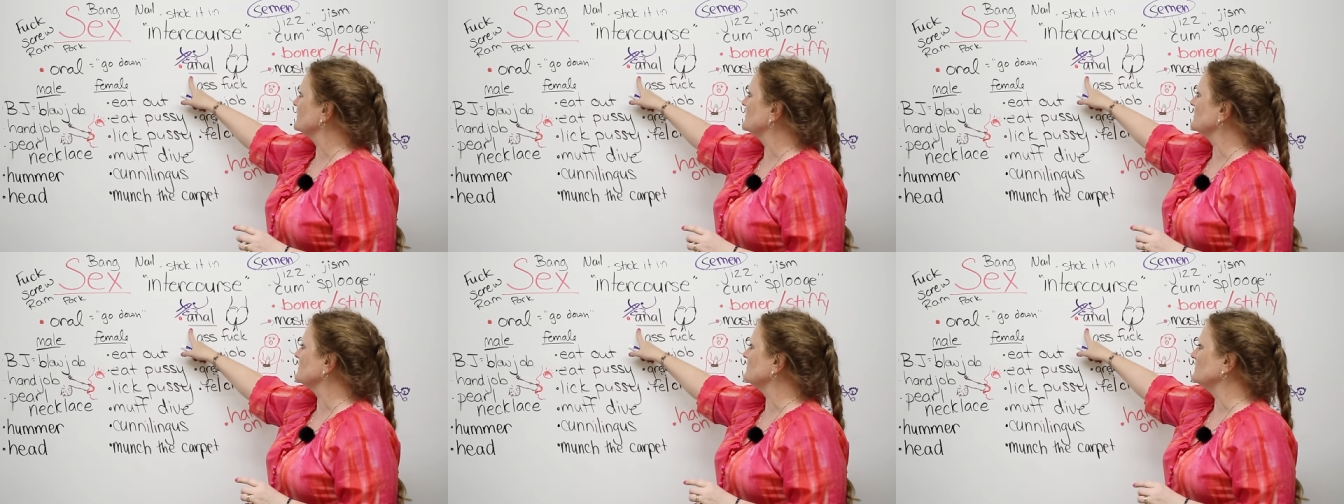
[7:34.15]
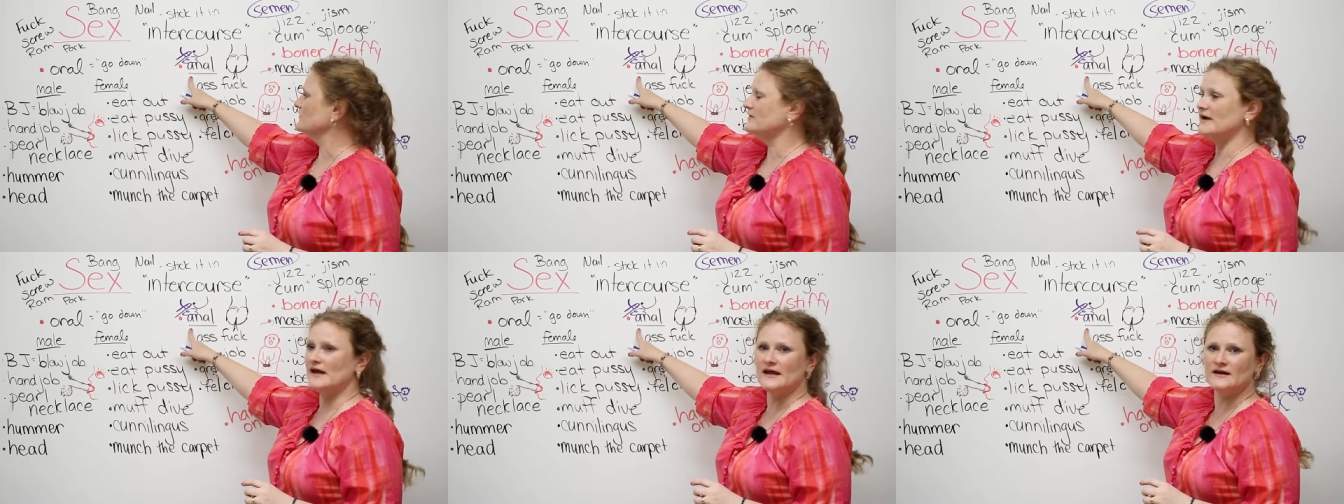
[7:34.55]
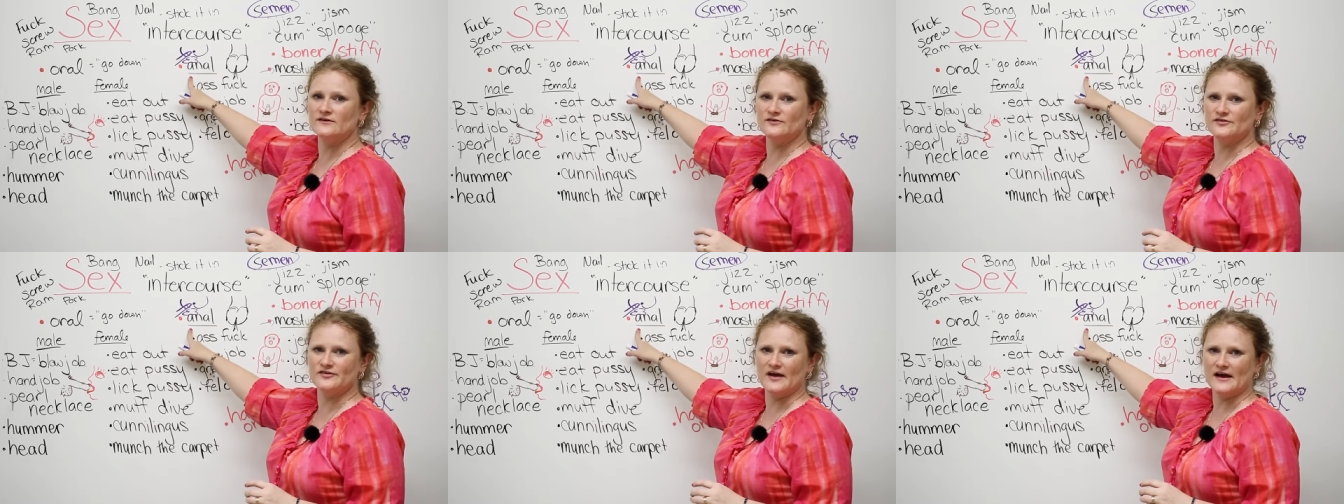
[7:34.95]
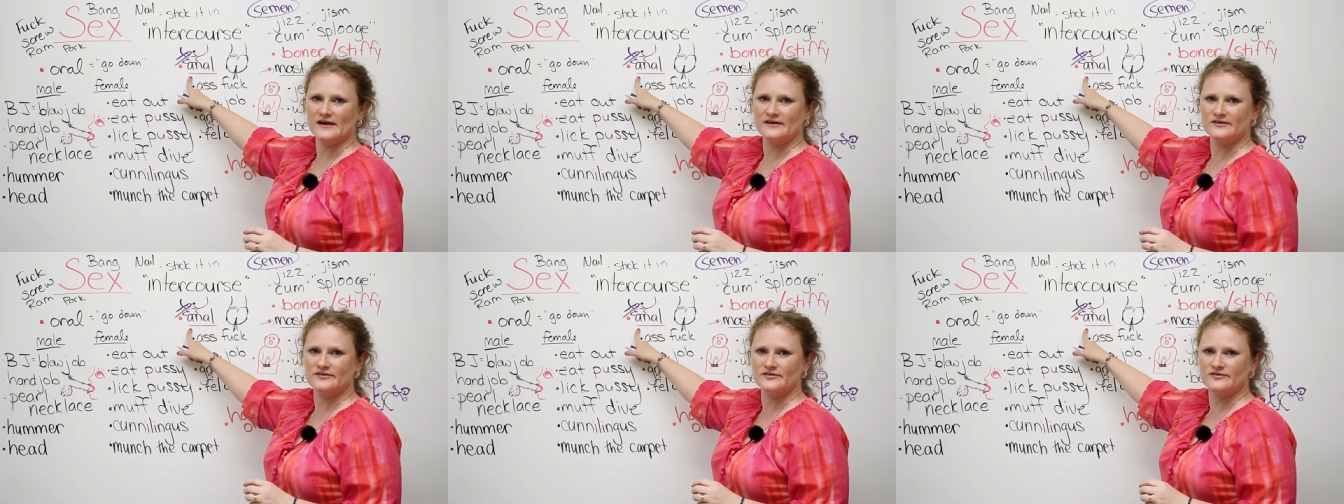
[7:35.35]
the good old anal
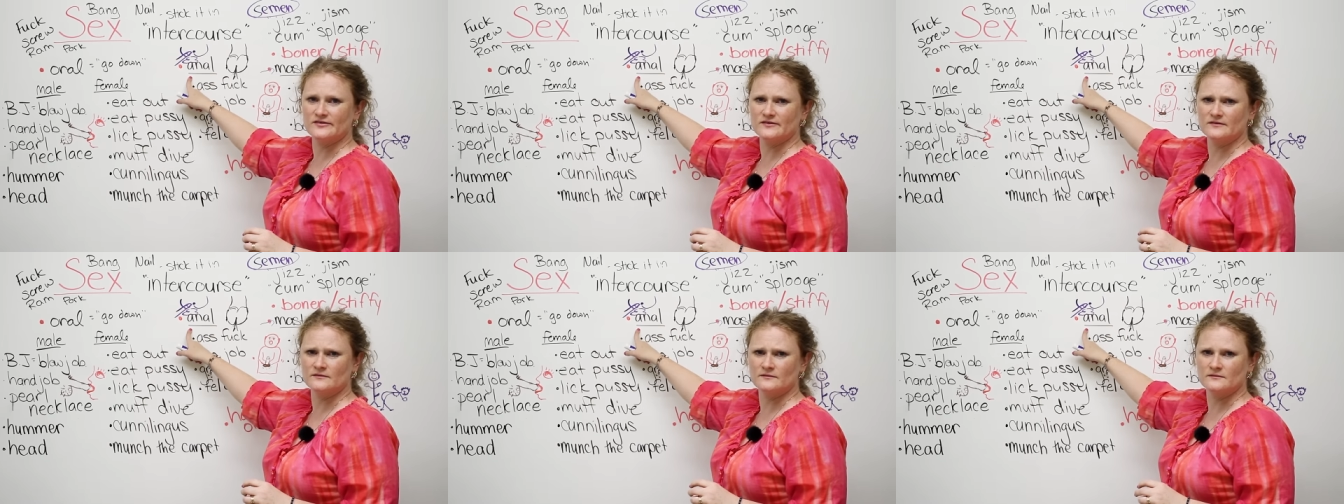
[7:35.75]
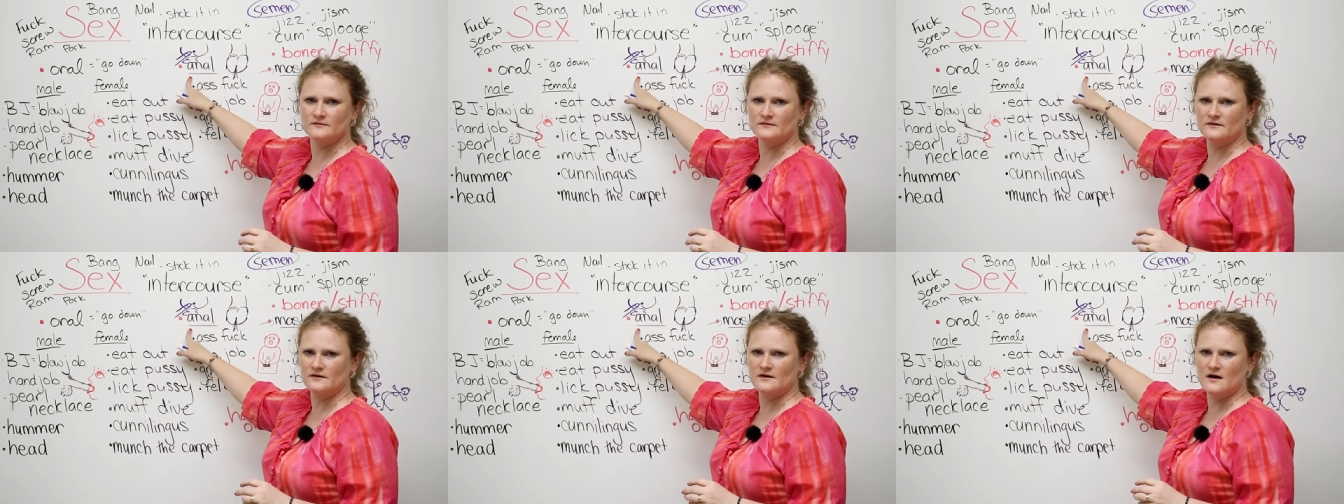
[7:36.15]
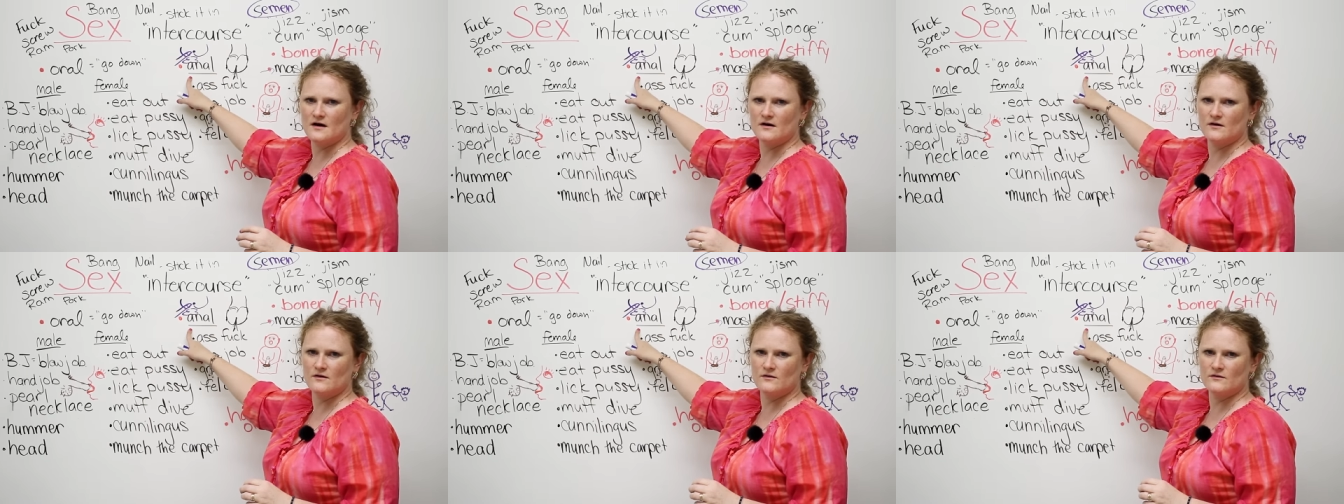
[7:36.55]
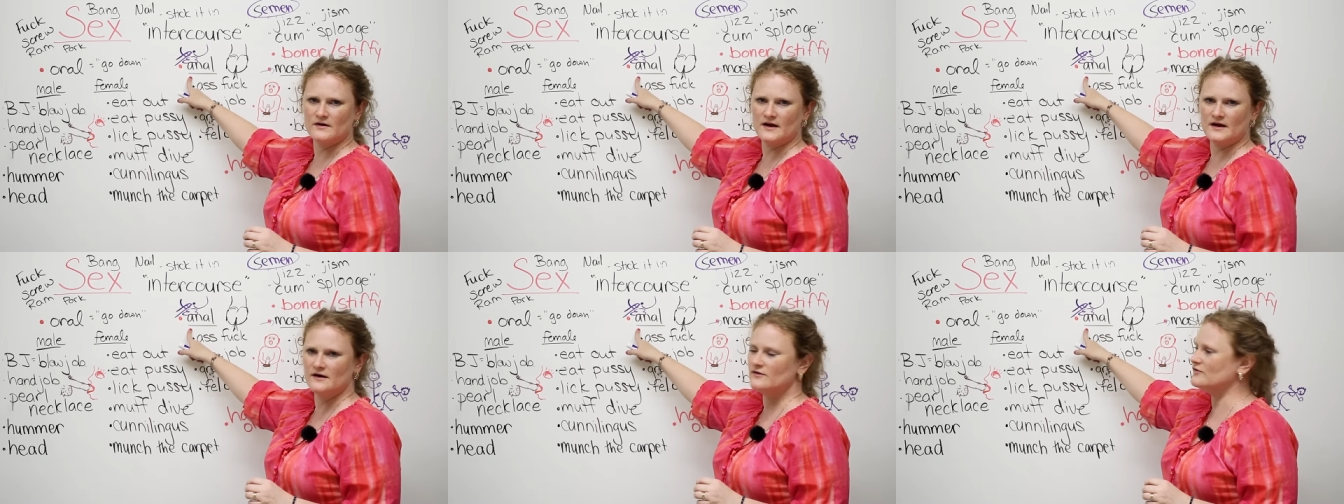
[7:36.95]
sex. Good old
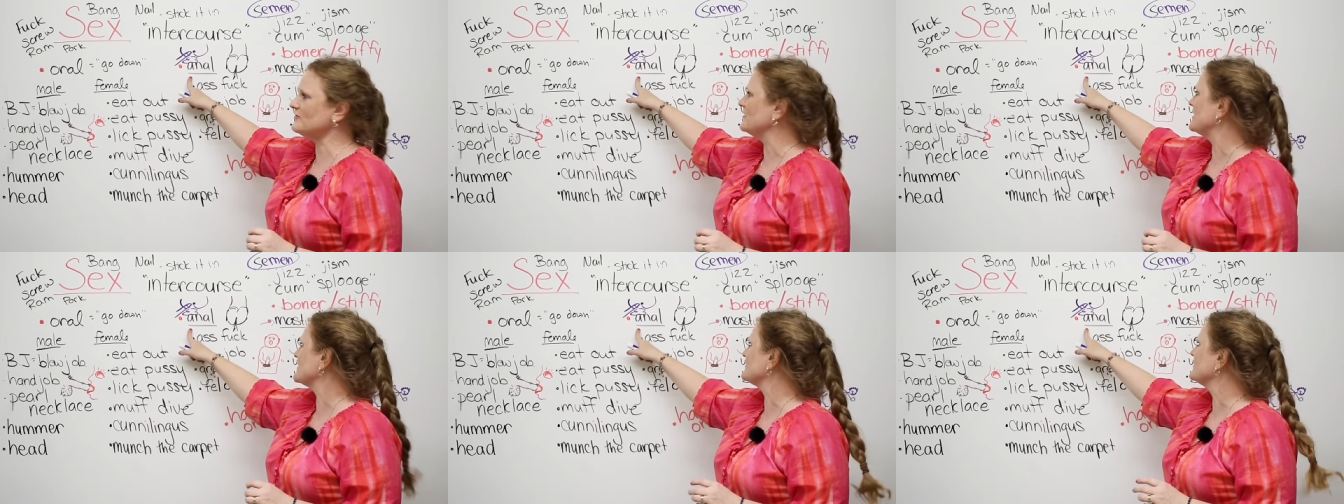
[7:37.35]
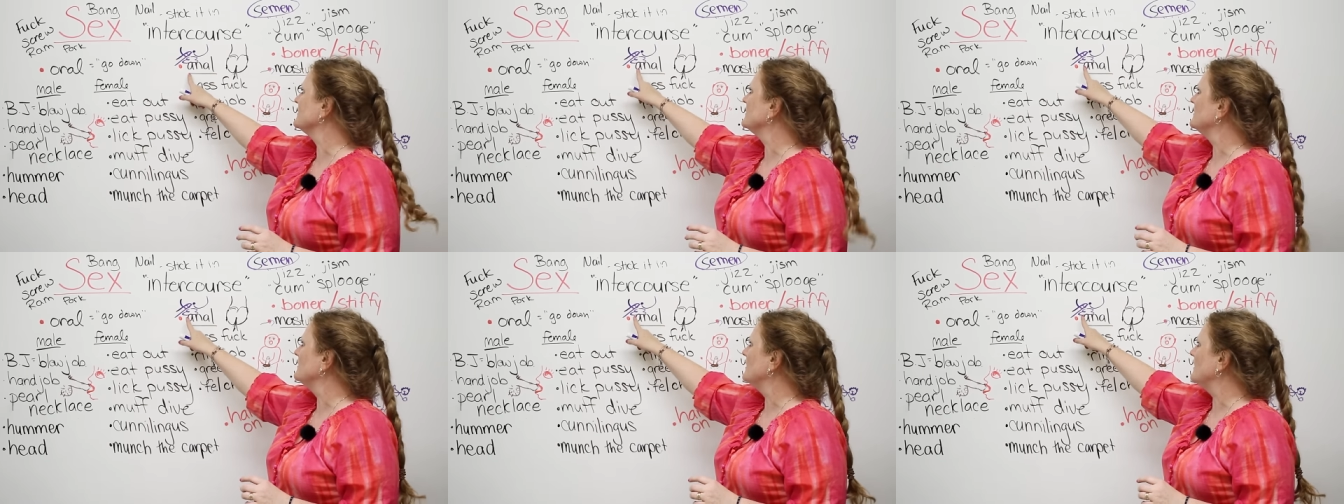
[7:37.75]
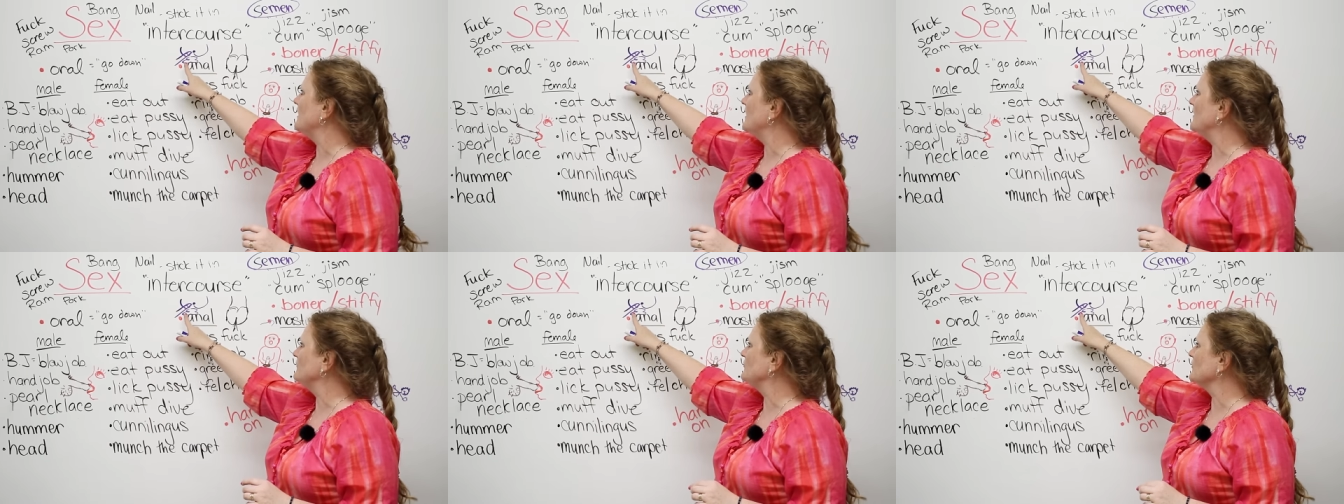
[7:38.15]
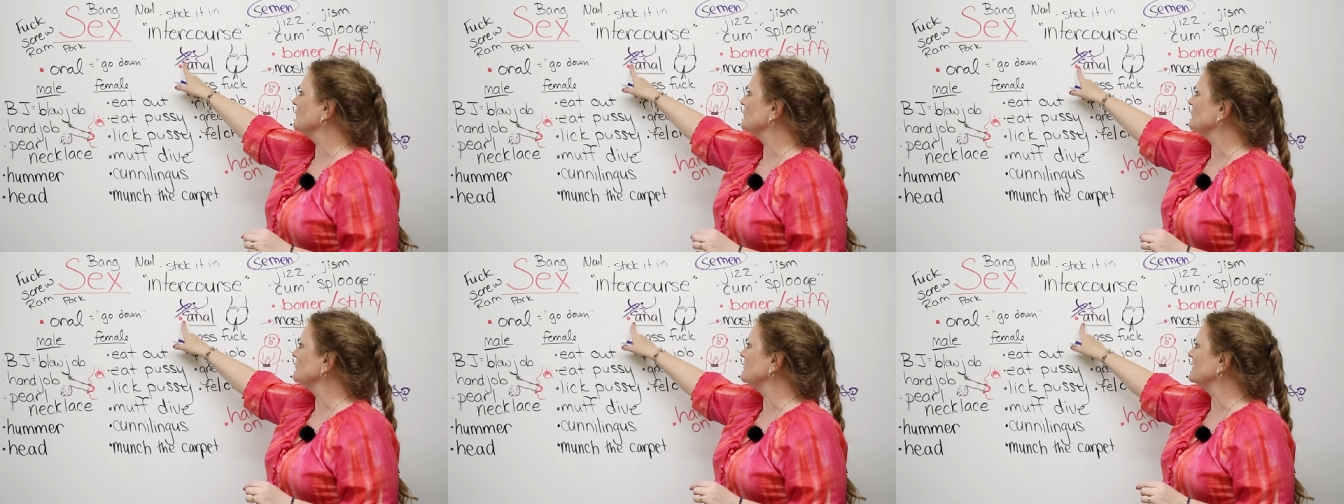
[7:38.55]
anal sex. I've
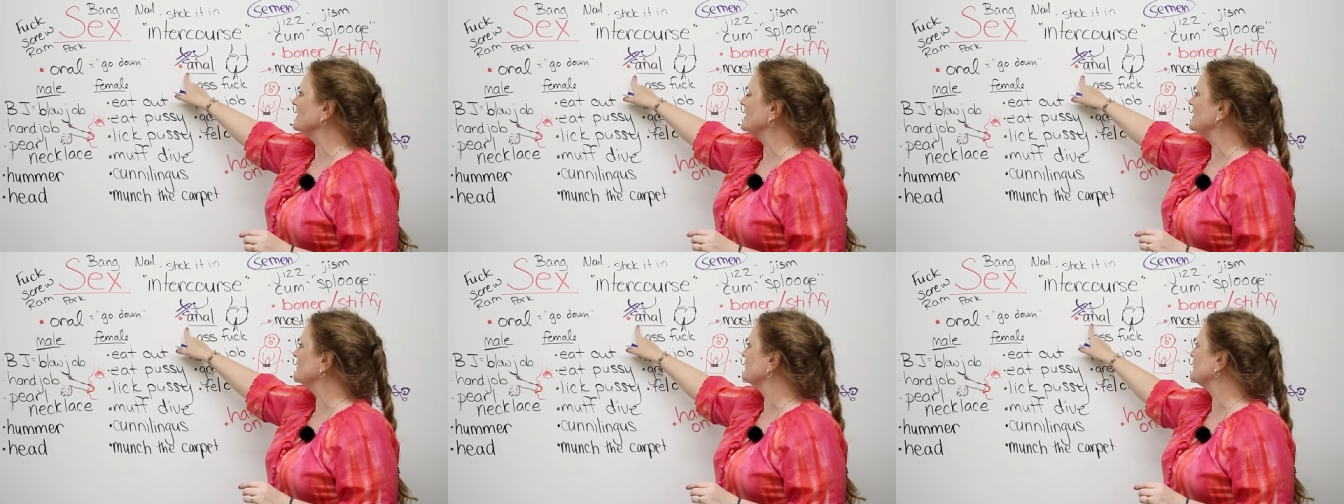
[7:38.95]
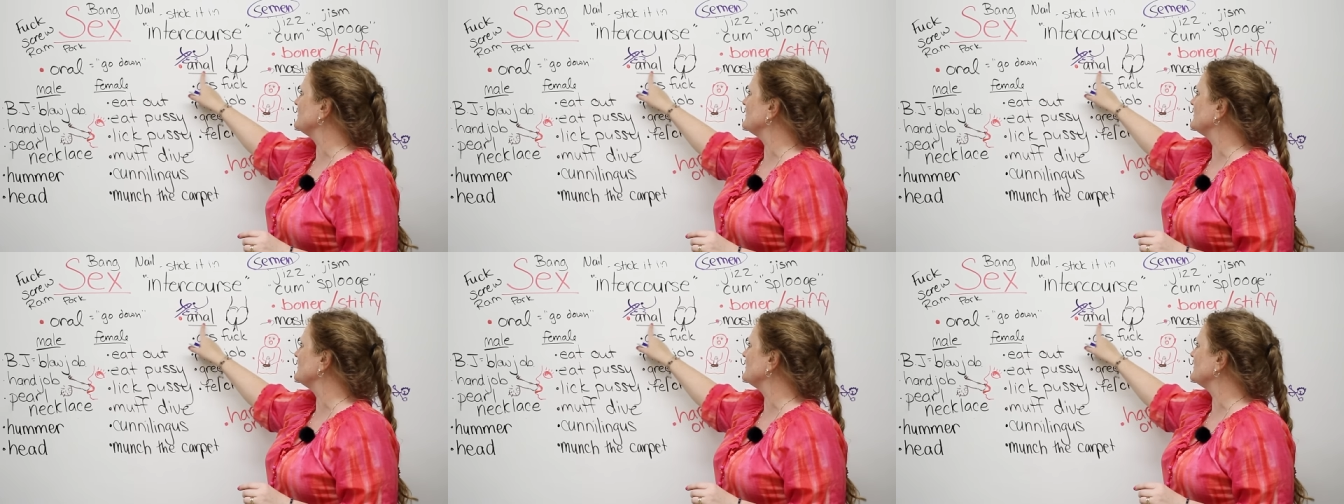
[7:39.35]
told you that anal